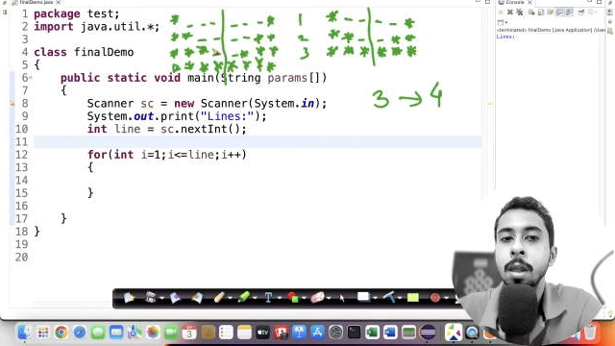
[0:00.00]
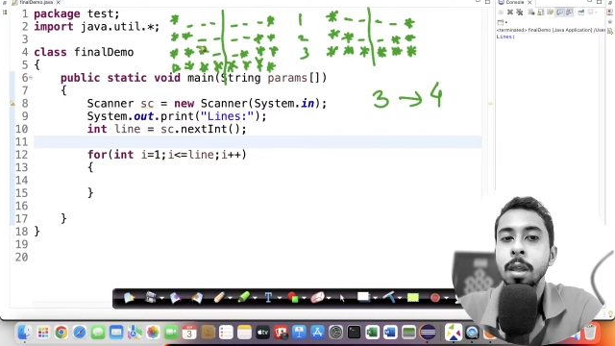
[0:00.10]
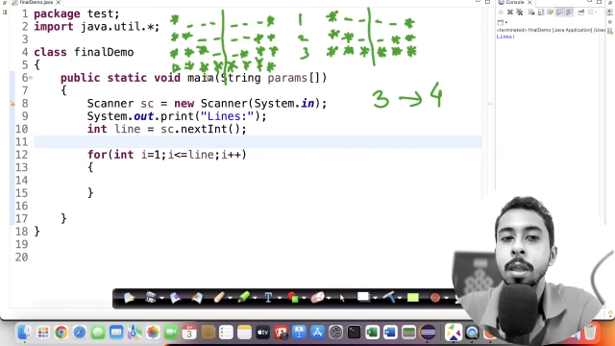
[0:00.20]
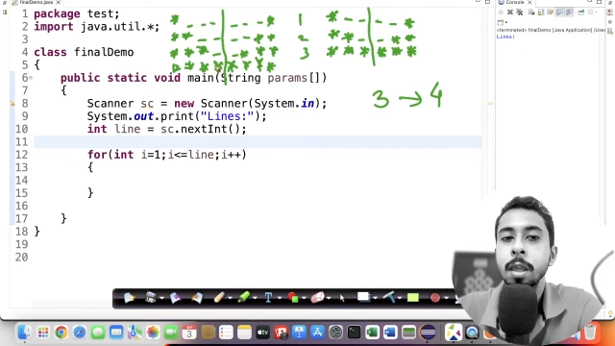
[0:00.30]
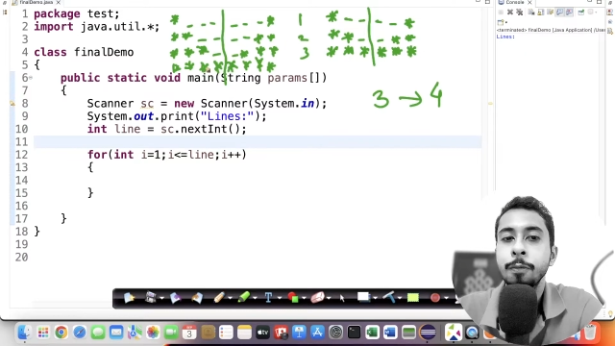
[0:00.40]

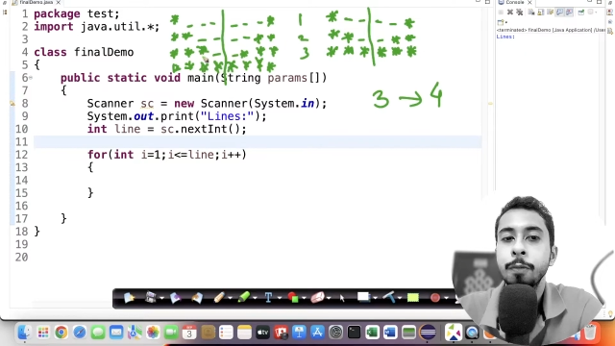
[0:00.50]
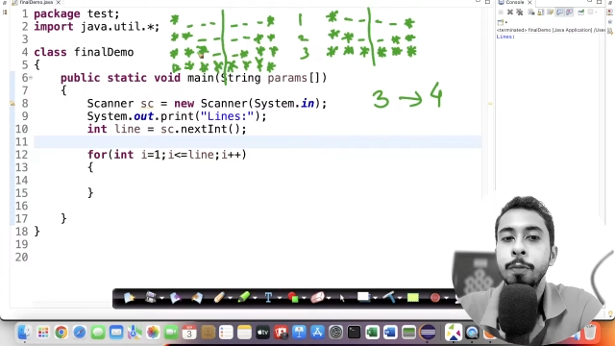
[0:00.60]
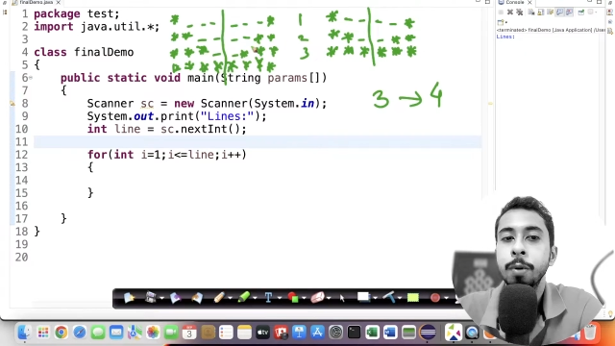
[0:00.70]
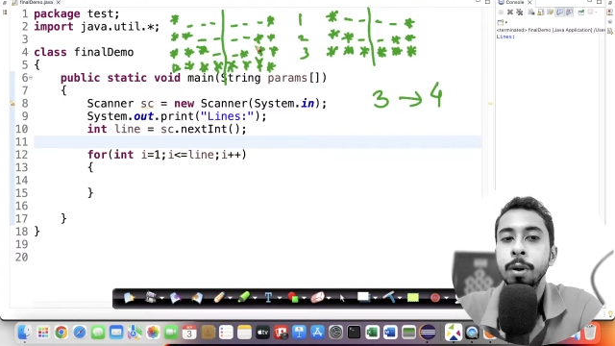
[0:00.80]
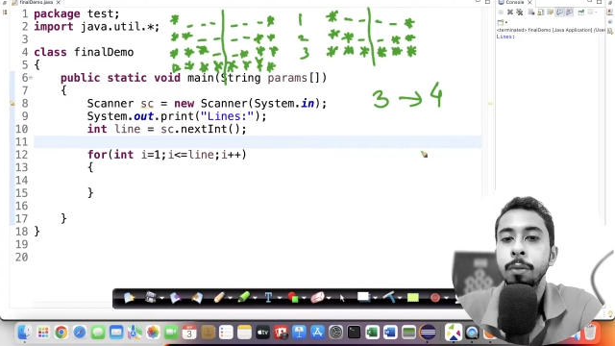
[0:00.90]

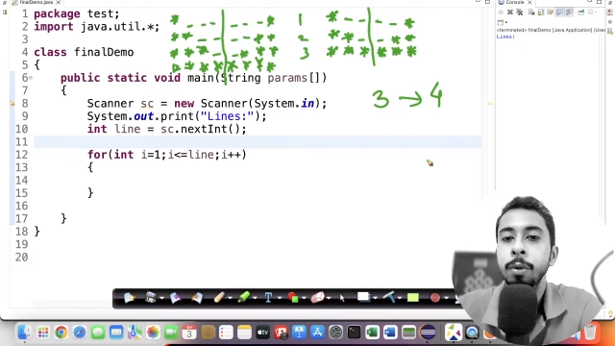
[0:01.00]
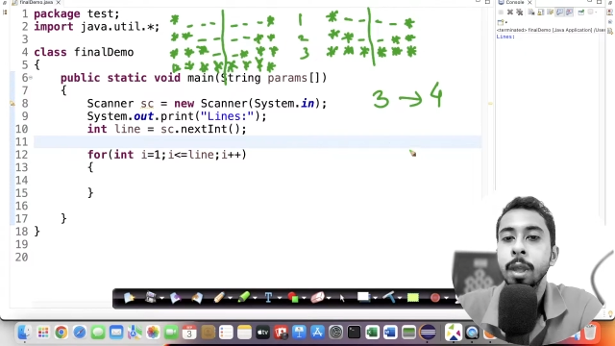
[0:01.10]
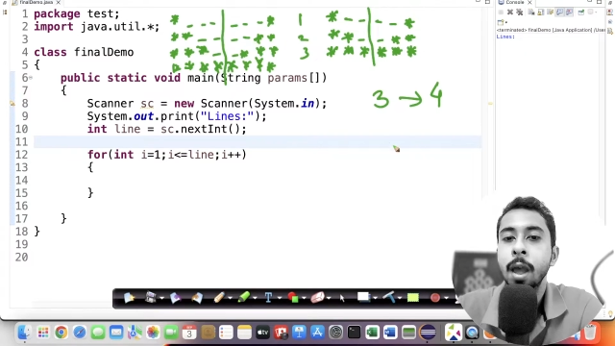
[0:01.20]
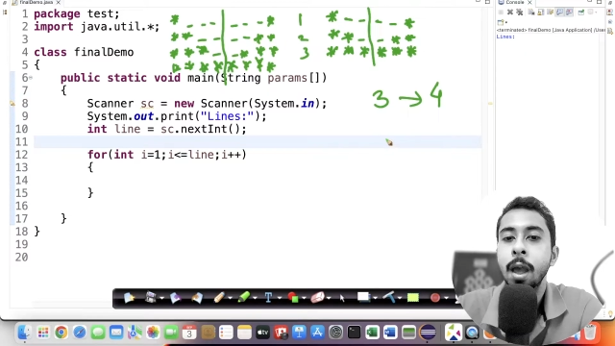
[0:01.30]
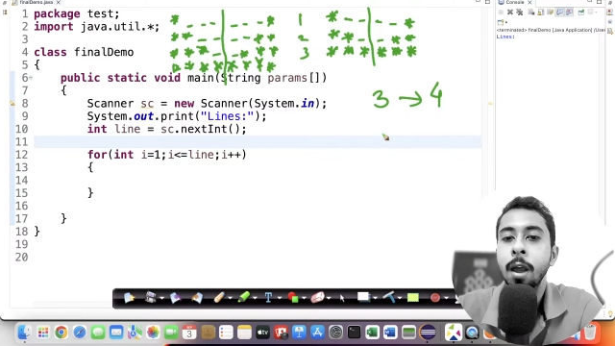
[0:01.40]
If we
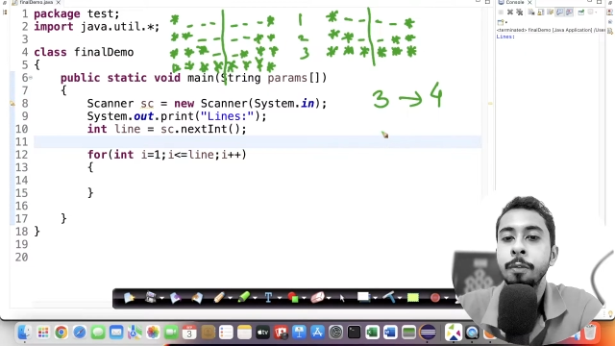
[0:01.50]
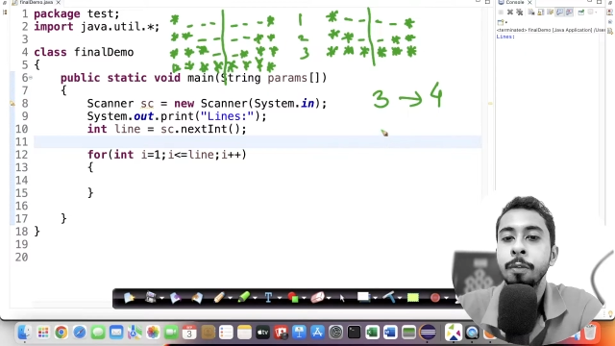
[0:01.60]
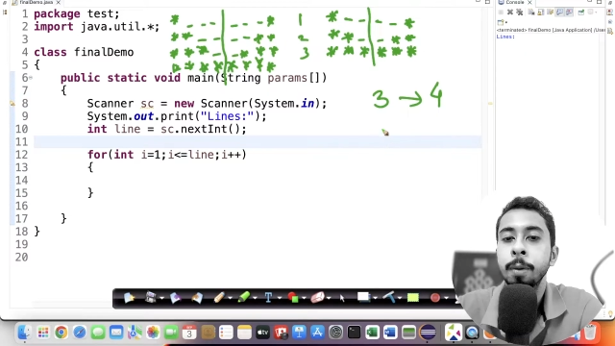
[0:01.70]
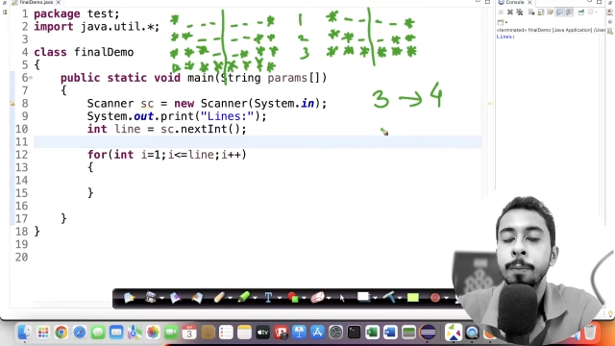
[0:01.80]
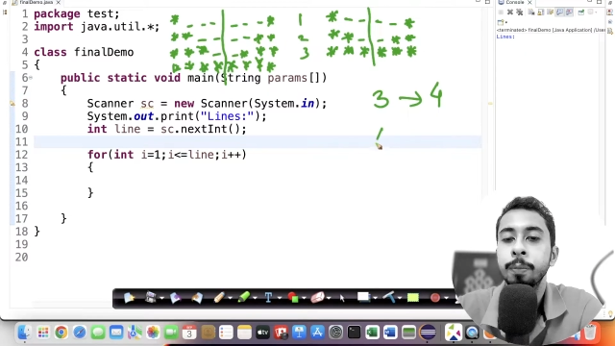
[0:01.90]
have
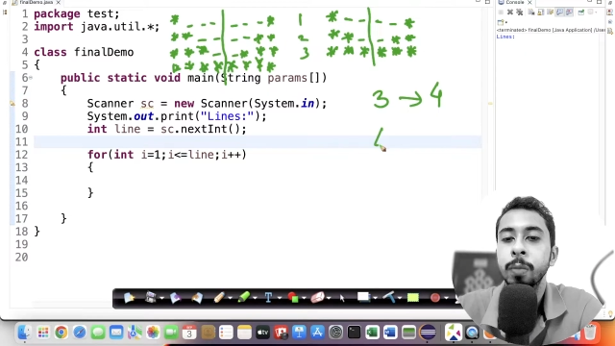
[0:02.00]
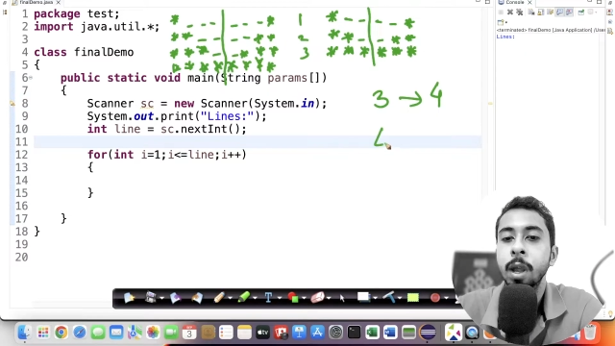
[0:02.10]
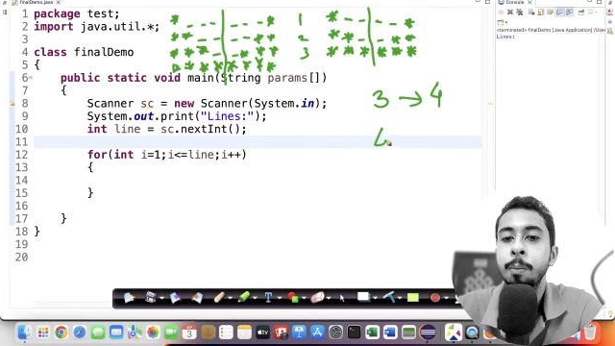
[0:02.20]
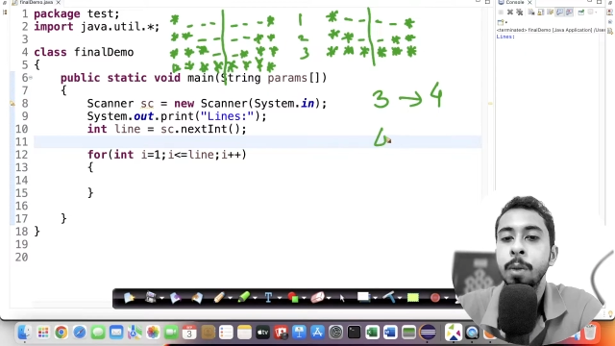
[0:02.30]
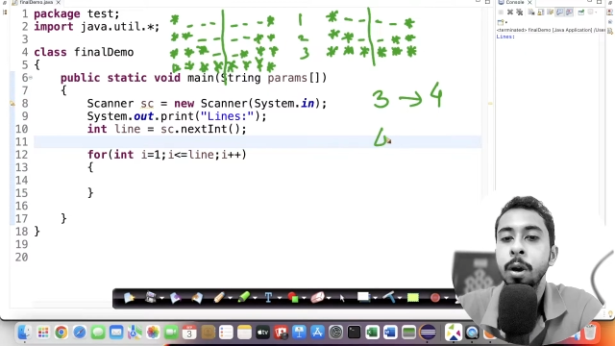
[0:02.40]

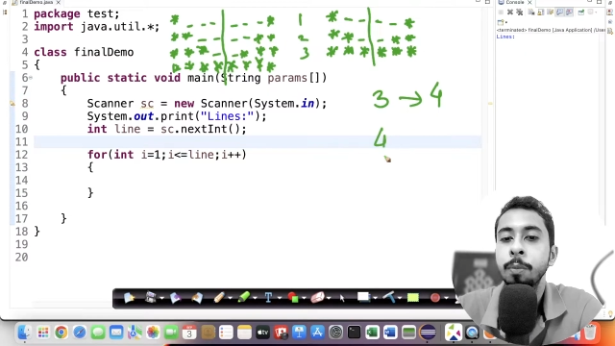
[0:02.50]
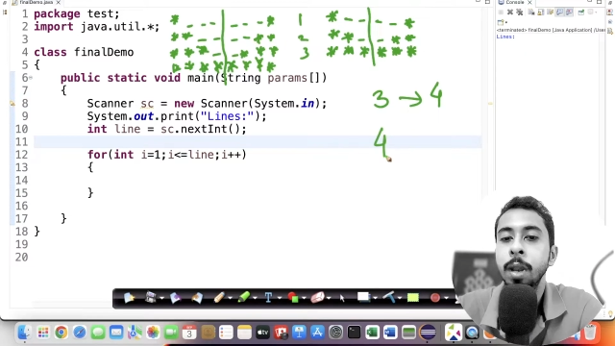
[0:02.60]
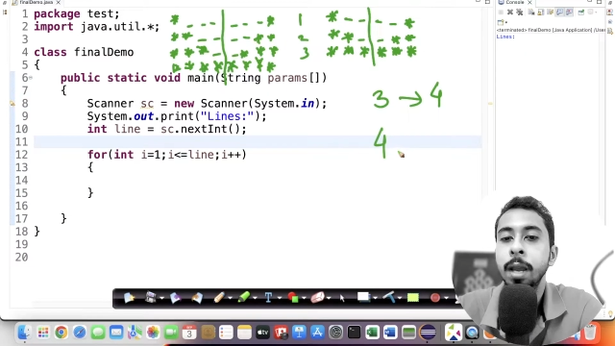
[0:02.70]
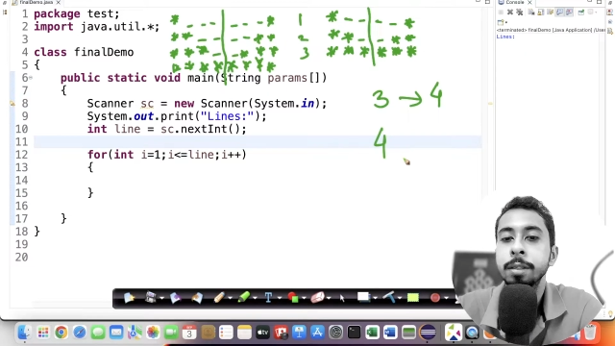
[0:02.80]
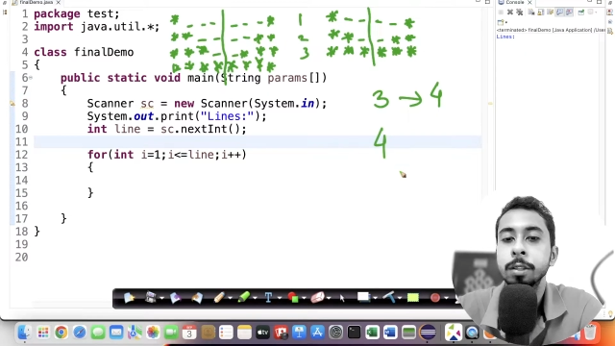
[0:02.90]
number of
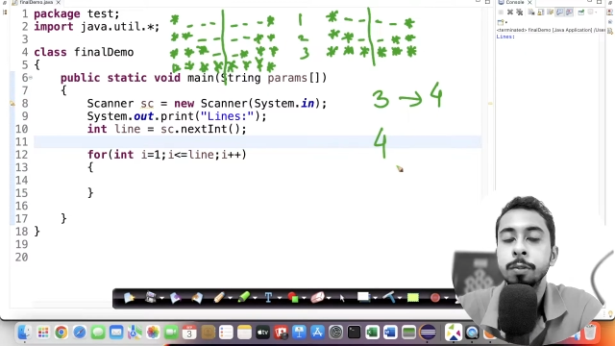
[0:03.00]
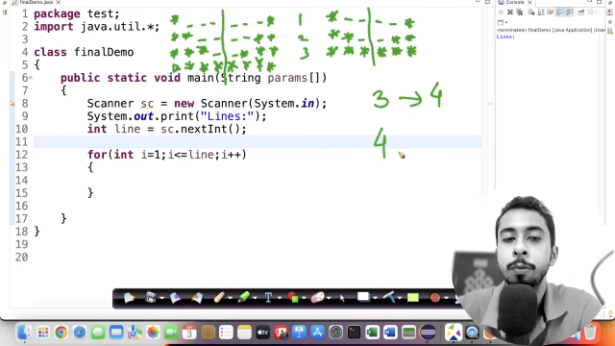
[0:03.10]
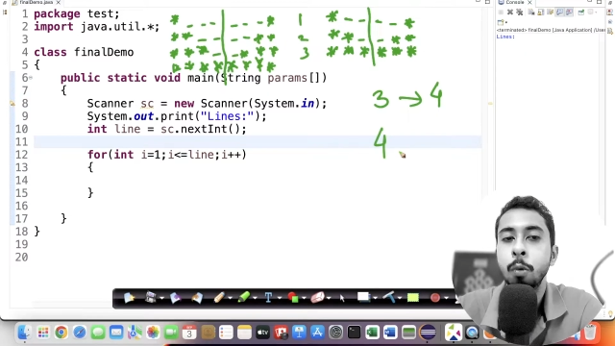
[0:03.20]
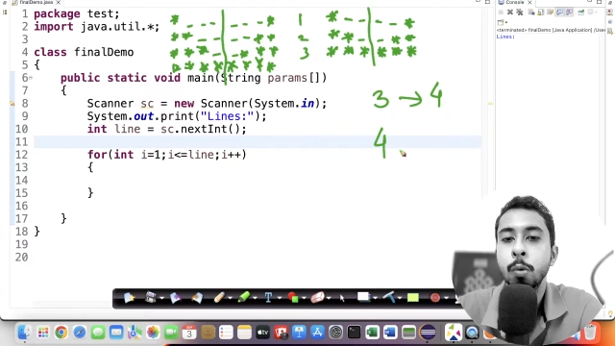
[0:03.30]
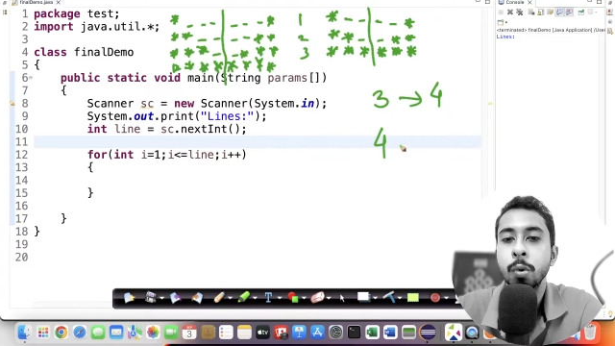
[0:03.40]
lines as
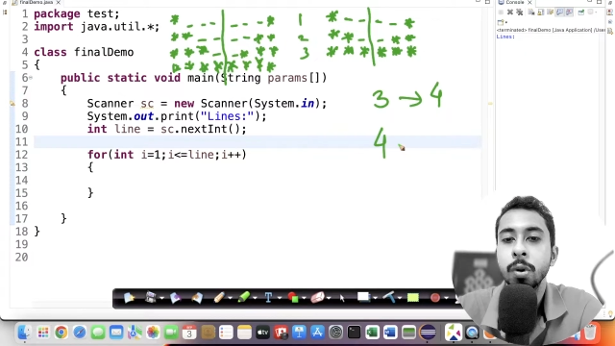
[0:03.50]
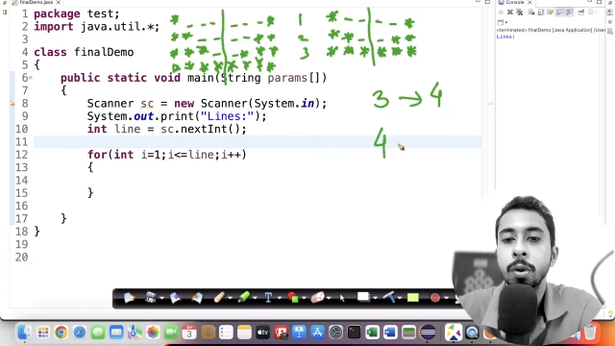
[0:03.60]
4,